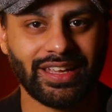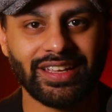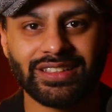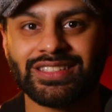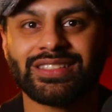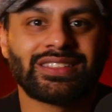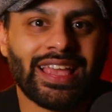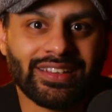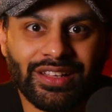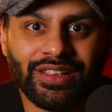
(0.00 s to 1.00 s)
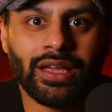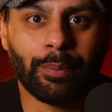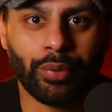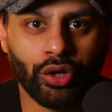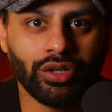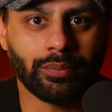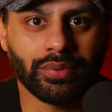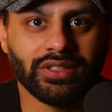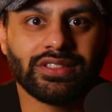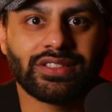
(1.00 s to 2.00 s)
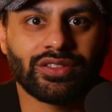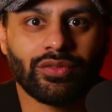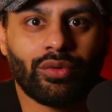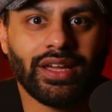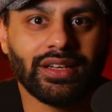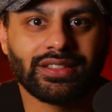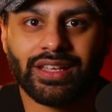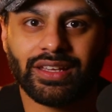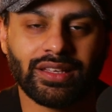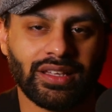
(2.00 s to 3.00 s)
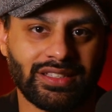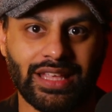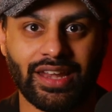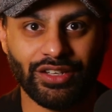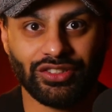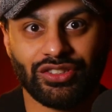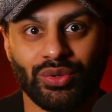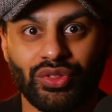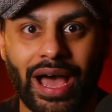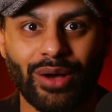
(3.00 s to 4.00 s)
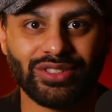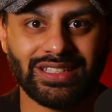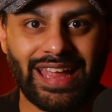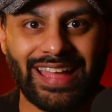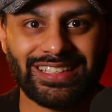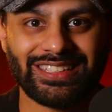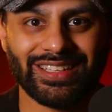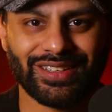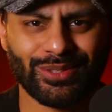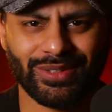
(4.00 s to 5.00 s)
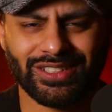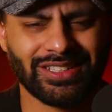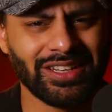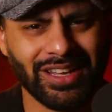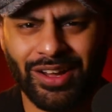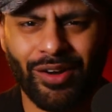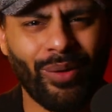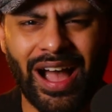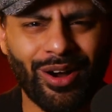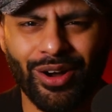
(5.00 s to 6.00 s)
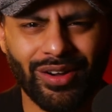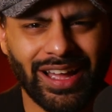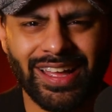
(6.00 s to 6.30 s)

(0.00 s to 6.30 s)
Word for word: It's technically a period piece, right? It's it's set in 2006, which wow.